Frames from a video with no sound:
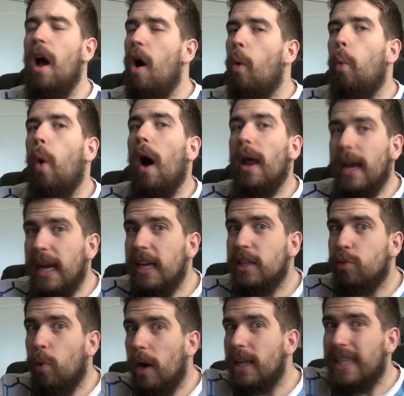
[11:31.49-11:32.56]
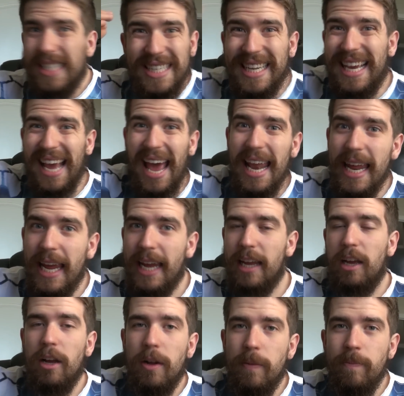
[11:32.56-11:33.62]
what's
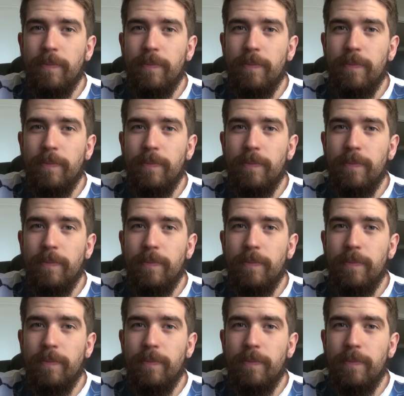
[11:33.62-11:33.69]
getting